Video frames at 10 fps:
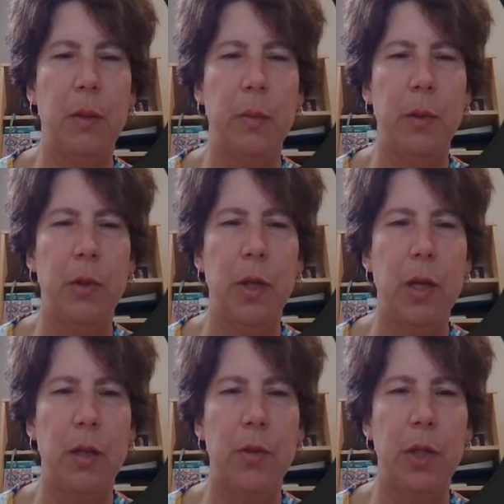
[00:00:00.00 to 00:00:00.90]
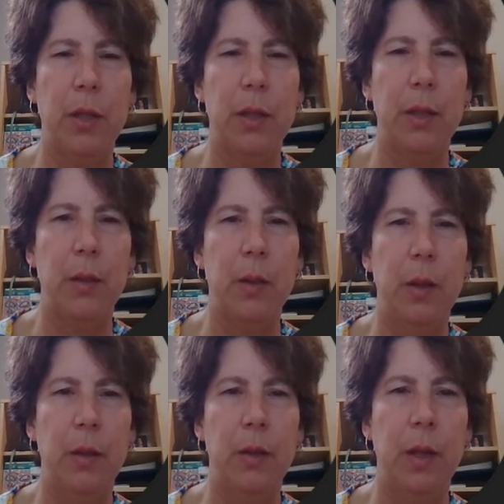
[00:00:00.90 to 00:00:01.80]
little bit challenging
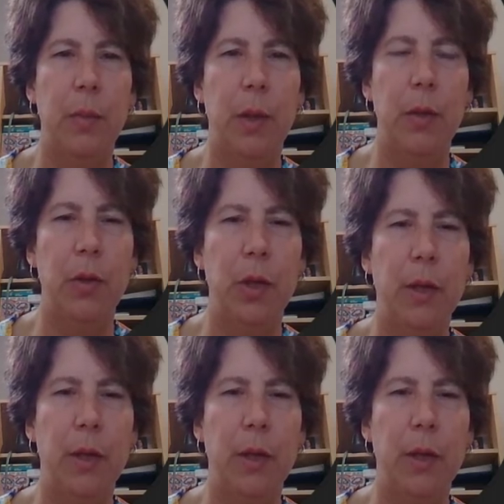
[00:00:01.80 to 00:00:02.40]
to image.